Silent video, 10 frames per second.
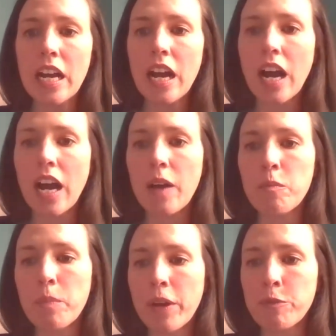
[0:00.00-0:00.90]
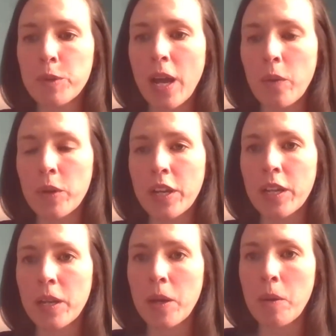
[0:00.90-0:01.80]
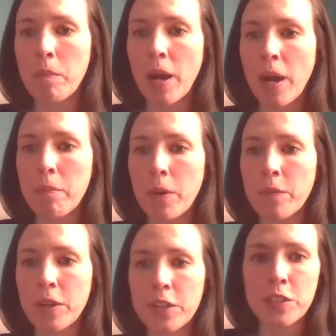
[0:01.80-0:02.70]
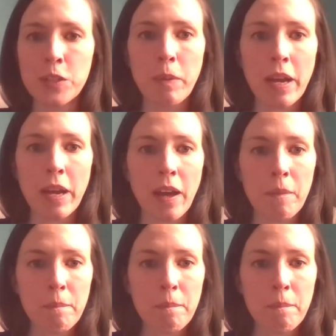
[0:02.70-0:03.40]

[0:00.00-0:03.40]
Um, but for now, we're going to bop over to Becca.